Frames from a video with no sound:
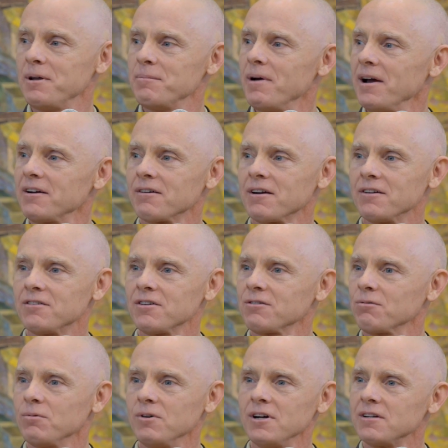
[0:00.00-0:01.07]
would be better. It
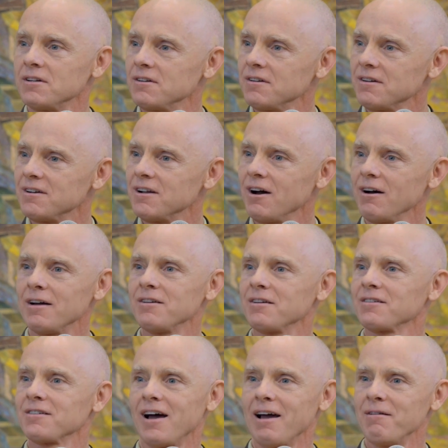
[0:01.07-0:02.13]
just would,
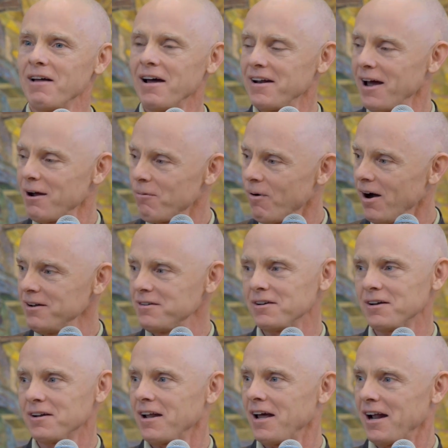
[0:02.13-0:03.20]
I
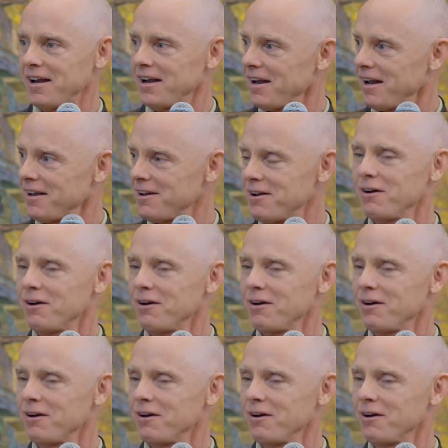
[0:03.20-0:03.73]
want it. And,